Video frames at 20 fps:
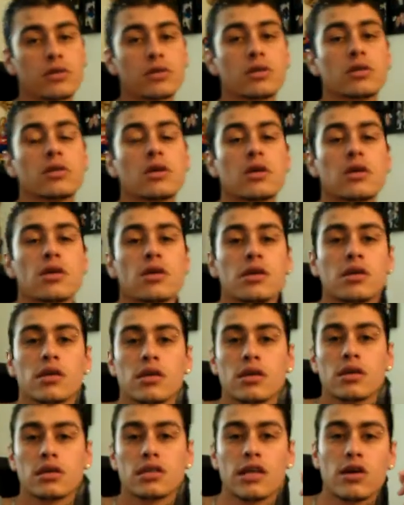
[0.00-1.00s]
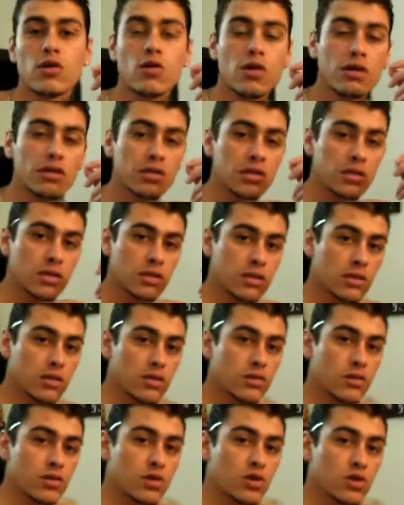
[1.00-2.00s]
Because I go on this
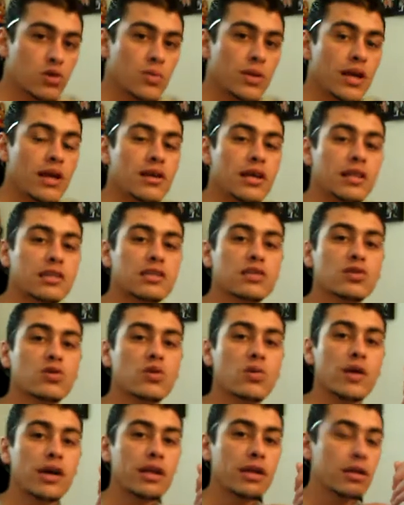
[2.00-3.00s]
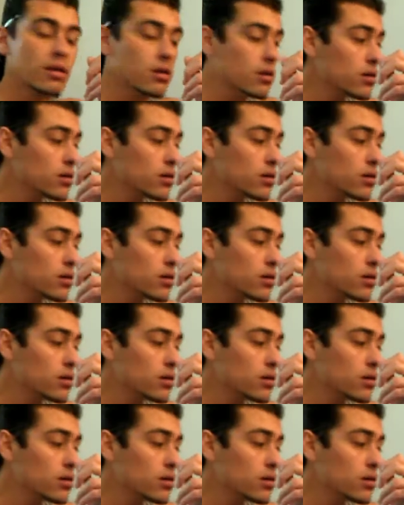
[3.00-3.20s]
YouTube and I look at these cool edit,